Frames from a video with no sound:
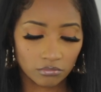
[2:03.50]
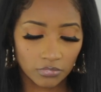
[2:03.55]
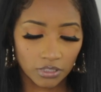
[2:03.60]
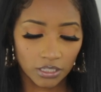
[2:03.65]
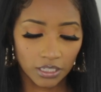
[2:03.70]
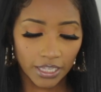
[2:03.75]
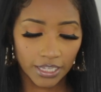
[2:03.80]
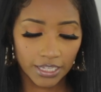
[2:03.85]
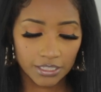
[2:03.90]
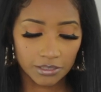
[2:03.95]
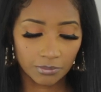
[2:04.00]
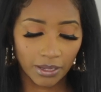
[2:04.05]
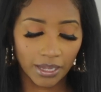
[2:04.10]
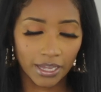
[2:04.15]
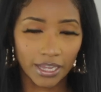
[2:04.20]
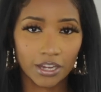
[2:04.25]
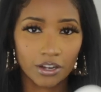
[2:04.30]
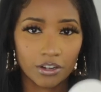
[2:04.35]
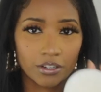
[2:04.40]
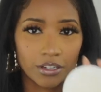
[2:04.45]
lays my
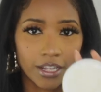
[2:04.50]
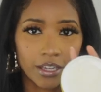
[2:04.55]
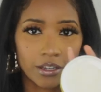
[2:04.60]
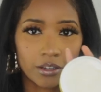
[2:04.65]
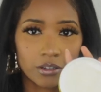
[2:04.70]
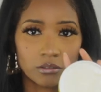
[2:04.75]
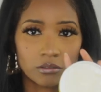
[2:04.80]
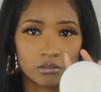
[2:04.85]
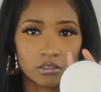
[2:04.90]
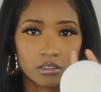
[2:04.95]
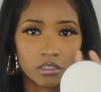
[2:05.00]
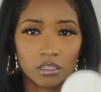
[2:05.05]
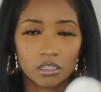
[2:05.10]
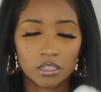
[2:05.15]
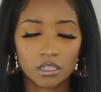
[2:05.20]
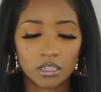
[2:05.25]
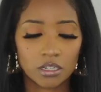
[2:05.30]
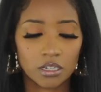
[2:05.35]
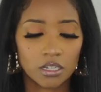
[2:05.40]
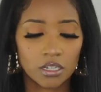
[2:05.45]
hair down.
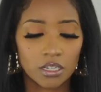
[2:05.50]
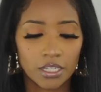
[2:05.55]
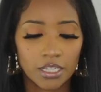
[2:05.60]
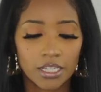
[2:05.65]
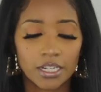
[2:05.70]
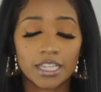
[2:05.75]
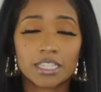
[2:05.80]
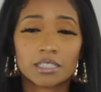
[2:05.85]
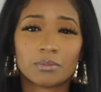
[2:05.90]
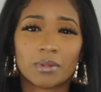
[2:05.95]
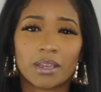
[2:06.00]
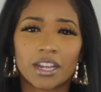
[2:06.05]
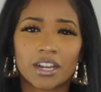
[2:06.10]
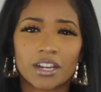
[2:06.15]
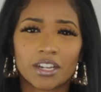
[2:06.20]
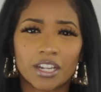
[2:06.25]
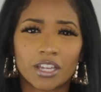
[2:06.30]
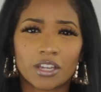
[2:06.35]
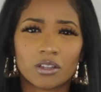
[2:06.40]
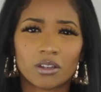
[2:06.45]
It lays my
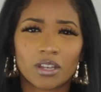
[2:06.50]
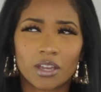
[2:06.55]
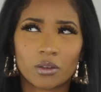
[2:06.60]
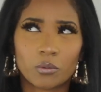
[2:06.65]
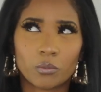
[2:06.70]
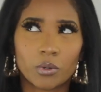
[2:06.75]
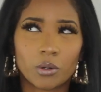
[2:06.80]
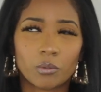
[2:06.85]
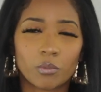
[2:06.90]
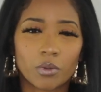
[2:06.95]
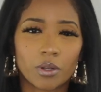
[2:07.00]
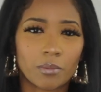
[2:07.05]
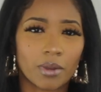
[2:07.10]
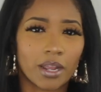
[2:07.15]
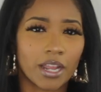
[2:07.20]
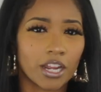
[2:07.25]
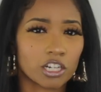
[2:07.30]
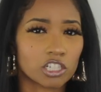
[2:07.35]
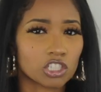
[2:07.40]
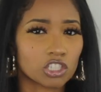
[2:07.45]
hair down like when I'm wearing
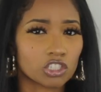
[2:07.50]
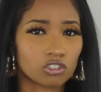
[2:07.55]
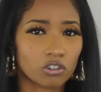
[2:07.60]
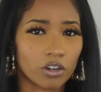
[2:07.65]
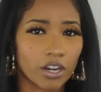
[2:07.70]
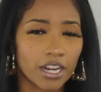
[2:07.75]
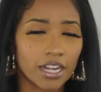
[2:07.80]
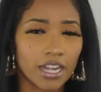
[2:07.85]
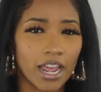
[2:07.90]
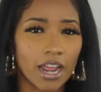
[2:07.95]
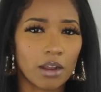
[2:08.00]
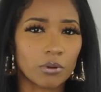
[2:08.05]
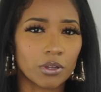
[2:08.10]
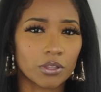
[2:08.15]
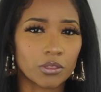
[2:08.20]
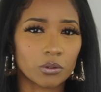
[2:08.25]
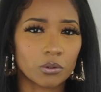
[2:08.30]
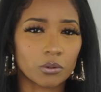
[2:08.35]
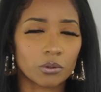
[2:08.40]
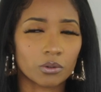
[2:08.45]
my hair straight. I'd
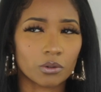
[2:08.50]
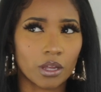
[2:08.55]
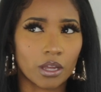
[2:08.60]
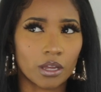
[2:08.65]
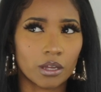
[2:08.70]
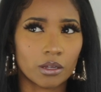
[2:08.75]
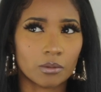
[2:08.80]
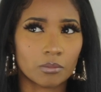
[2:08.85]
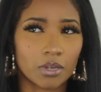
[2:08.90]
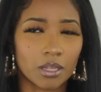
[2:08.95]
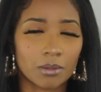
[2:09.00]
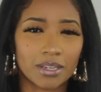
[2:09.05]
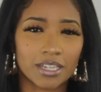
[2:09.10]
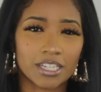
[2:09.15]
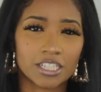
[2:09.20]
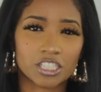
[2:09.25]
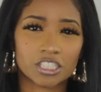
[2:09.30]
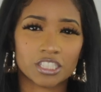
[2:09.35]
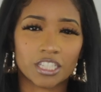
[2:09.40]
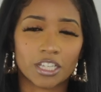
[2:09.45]
rather lay my
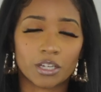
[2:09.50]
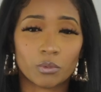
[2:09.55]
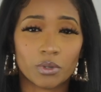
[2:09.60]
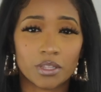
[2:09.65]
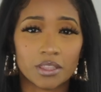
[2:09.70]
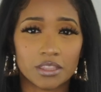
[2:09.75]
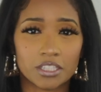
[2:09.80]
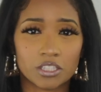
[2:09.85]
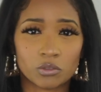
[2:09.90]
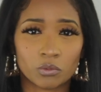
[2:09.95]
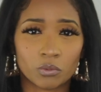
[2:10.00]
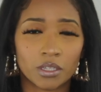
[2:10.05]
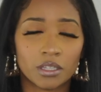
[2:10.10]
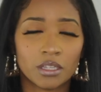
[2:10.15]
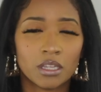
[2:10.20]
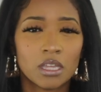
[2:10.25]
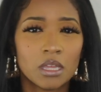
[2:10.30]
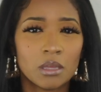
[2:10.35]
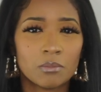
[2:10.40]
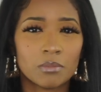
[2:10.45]
edges down with this
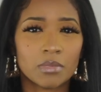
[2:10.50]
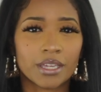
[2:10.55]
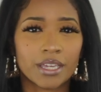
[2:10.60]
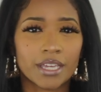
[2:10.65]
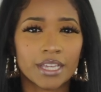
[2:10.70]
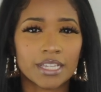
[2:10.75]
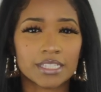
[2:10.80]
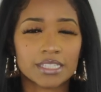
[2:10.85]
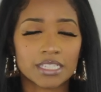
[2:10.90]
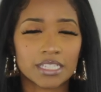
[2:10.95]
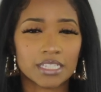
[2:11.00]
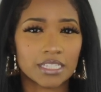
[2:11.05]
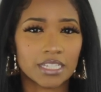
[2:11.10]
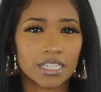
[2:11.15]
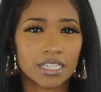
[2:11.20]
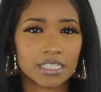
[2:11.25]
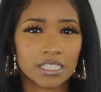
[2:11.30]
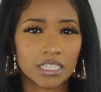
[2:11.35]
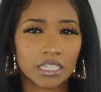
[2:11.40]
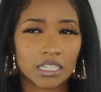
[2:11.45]
one, because it
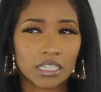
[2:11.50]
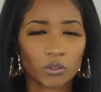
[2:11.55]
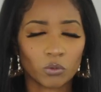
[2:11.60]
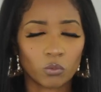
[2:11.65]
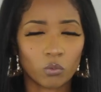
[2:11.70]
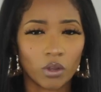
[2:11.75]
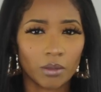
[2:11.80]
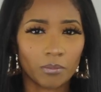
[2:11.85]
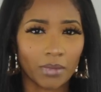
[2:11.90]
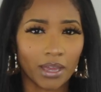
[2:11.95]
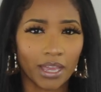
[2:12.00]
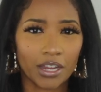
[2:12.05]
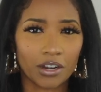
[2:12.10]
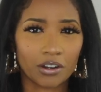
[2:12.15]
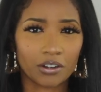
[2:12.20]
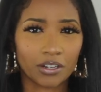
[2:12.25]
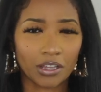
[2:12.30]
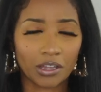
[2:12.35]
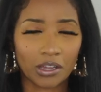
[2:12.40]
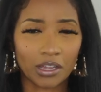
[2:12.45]
doesn't weigh my
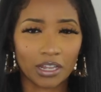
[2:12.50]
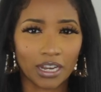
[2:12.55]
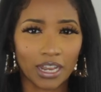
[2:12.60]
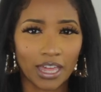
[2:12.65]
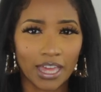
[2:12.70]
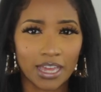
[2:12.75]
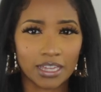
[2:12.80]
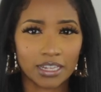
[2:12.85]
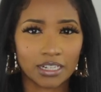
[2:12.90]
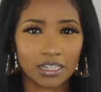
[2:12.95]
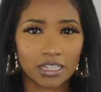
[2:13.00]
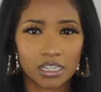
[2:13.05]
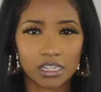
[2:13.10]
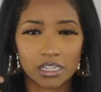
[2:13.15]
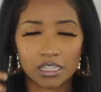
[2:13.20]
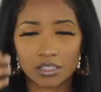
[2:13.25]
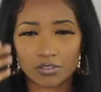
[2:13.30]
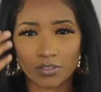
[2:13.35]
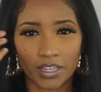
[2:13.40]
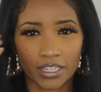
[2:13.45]
hair down a lot
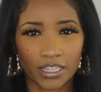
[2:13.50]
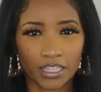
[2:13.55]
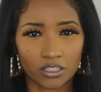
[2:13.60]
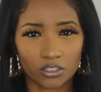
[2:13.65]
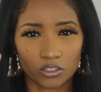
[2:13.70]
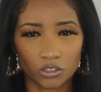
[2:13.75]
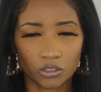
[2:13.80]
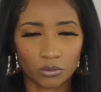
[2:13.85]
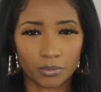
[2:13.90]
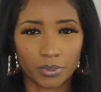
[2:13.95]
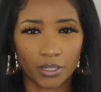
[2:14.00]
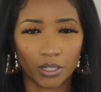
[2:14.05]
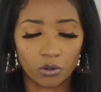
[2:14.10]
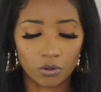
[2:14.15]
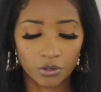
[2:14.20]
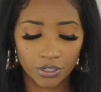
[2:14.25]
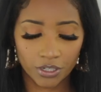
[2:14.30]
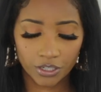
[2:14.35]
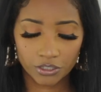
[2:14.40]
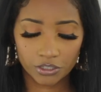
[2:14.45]
if I get a little bit
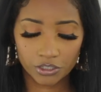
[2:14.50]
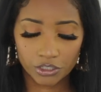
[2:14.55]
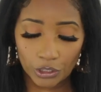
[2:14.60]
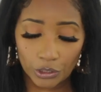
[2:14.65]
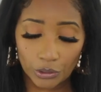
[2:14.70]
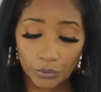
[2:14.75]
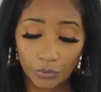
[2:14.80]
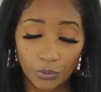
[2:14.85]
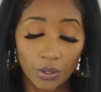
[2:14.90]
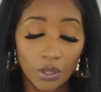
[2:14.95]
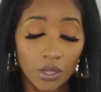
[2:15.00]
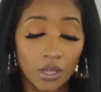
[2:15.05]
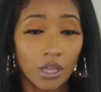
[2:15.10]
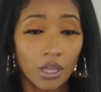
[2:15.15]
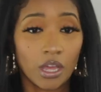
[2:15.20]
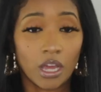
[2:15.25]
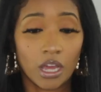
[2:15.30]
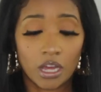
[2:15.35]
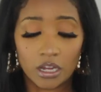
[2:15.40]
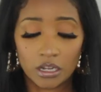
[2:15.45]
on there. So
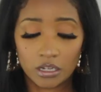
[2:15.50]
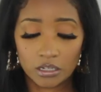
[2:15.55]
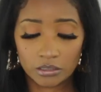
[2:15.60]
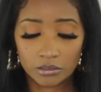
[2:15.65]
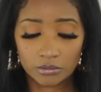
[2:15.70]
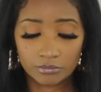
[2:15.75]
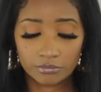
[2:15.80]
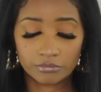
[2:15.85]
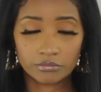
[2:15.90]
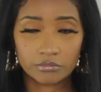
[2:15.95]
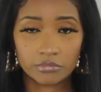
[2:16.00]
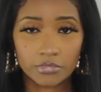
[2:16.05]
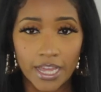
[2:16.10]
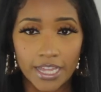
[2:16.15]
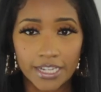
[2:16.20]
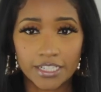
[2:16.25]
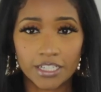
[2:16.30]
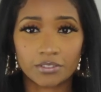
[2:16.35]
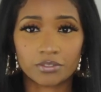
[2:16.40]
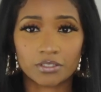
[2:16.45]

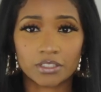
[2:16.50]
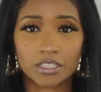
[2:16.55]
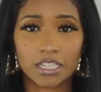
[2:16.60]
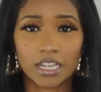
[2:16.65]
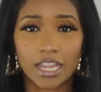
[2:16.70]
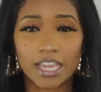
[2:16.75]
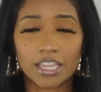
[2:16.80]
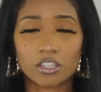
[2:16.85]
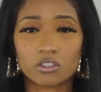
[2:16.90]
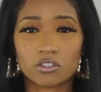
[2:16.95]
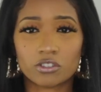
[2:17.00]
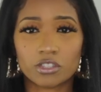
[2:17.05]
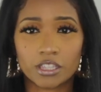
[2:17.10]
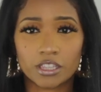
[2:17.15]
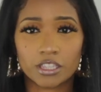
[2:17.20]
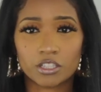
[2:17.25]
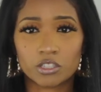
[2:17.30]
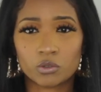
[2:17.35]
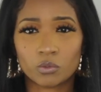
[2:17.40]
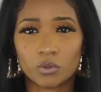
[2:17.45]
I definitely like
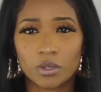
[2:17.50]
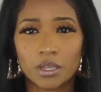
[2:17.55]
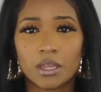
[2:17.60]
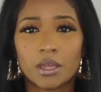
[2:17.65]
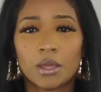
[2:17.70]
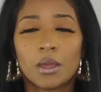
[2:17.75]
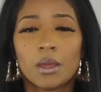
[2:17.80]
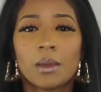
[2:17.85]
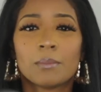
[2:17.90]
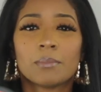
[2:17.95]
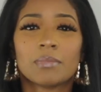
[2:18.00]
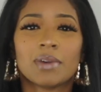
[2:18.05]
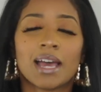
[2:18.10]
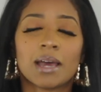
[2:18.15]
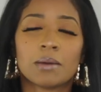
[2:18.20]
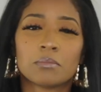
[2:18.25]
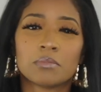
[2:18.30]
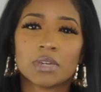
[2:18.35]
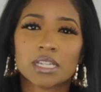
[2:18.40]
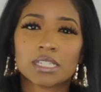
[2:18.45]
using this one. But
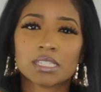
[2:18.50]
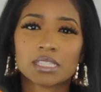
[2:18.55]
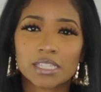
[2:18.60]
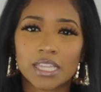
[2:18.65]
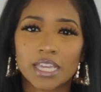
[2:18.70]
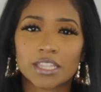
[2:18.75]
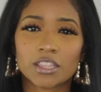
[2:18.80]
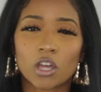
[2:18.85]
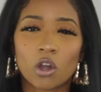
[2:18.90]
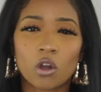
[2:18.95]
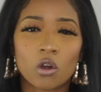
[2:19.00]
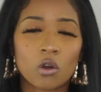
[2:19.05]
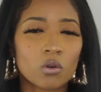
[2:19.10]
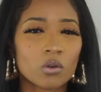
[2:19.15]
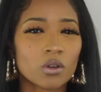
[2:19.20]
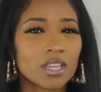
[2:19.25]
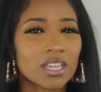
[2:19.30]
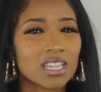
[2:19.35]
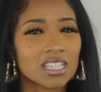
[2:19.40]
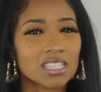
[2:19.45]
I must say, the
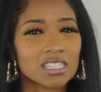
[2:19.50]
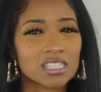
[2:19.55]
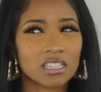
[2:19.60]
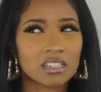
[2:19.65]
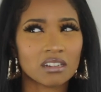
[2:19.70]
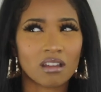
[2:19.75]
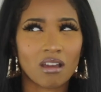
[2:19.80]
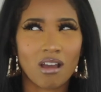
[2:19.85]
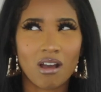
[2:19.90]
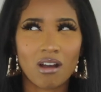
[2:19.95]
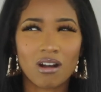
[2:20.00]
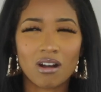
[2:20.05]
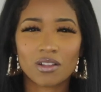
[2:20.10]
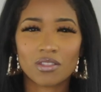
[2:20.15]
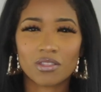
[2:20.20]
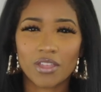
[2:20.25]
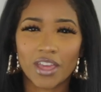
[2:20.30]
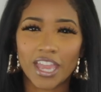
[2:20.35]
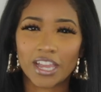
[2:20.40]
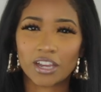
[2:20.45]
hold isn't
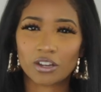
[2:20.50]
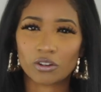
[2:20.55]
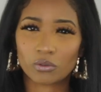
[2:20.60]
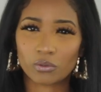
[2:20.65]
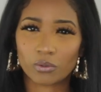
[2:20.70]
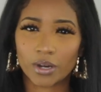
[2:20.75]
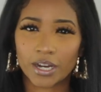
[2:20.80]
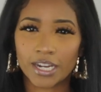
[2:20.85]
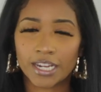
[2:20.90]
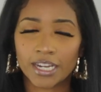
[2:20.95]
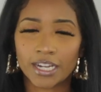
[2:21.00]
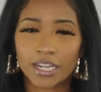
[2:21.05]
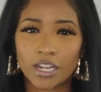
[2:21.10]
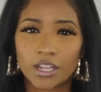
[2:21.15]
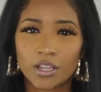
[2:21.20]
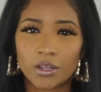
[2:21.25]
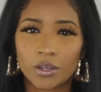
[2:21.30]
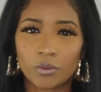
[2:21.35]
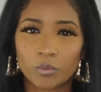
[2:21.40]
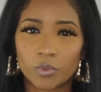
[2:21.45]
all that
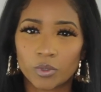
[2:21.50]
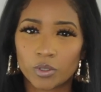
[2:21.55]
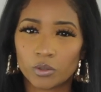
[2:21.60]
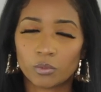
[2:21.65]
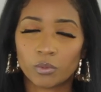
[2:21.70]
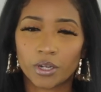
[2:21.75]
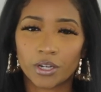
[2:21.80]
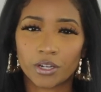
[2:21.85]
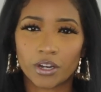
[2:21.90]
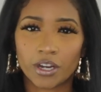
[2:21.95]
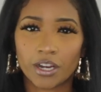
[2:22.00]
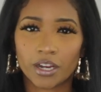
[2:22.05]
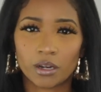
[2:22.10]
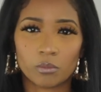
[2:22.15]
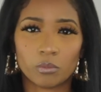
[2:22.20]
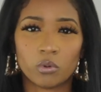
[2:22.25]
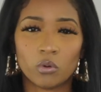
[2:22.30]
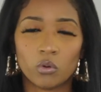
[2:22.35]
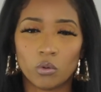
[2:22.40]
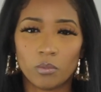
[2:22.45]
great when you're wearing your
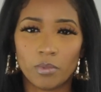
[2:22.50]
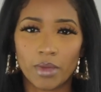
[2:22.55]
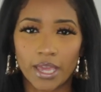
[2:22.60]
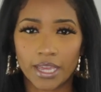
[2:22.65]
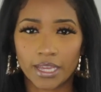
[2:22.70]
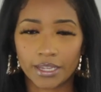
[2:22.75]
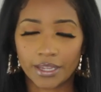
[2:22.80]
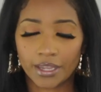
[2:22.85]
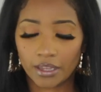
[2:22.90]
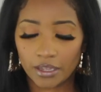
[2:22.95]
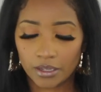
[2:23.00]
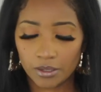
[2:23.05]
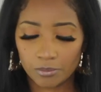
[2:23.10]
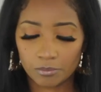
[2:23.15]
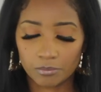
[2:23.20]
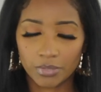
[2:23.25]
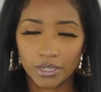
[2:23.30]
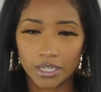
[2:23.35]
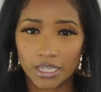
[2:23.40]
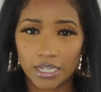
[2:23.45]
hair pulled back,
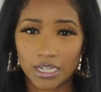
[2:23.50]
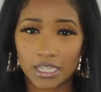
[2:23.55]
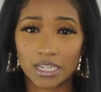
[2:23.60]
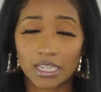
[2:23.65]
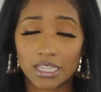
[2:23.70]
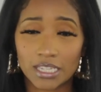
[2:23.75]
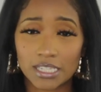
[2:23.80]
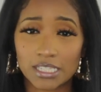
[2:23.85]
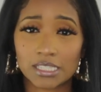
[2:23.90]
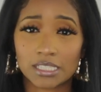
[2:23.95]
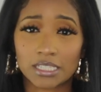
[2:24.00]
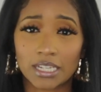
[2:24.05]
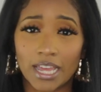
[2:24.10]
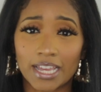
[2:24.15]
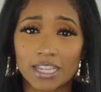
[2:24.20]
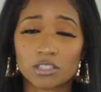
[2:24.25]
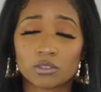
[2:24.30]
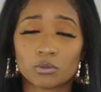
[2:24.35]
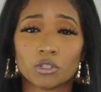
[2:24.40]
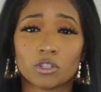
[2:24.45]
but it is
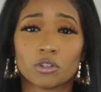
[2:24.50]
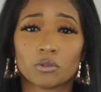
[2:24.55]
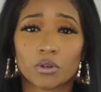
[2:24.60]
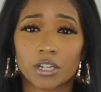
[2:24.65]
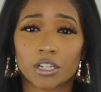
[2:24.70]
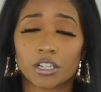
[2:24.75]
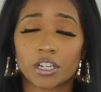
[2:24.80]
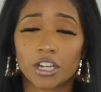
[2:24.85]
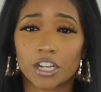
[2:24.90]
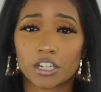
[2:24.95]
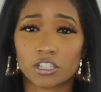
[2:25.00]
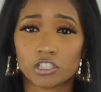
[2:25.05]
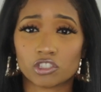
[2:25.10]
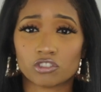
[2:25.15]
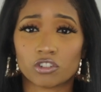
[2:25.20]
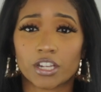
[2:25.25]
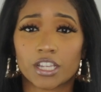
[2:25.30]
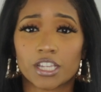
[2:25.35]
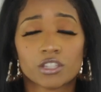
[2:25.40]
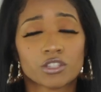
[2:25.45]
nice when you're wearing your hair
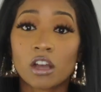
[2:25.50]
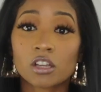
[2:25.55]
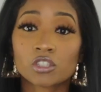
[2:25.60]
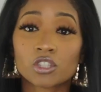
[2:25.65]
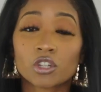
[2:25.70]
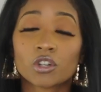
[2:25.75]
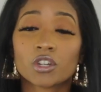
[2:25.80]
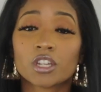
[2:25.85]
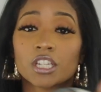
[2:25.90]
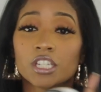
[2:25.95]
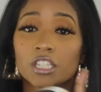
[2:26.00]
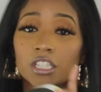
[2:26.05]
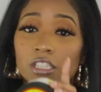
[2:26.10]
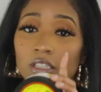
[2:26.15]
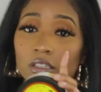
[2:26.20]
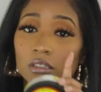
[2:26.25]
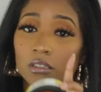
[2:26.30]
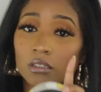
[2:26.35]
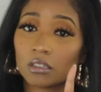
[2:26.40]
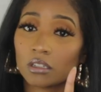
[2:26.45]
straight. Also, it
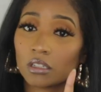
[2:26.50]
is